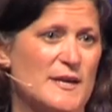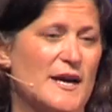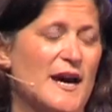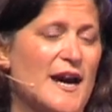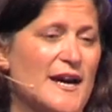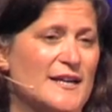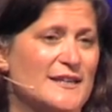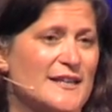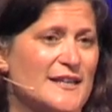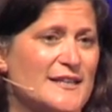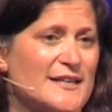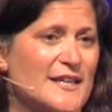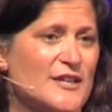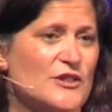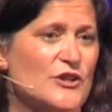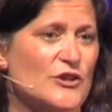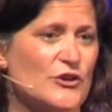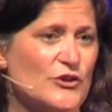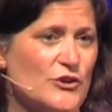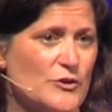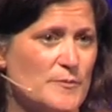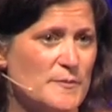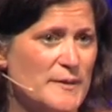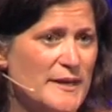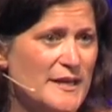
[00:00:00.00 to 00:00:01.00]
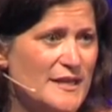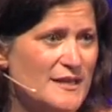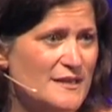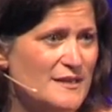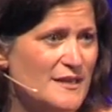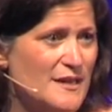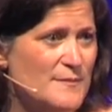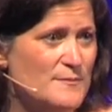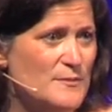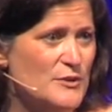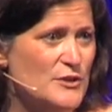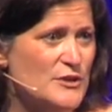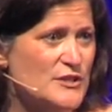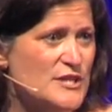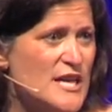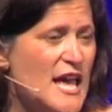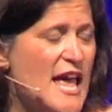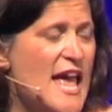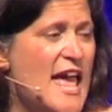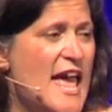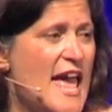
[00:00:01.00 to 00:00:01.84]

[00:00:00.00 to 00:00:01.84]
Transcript: been highlighting the European numbers,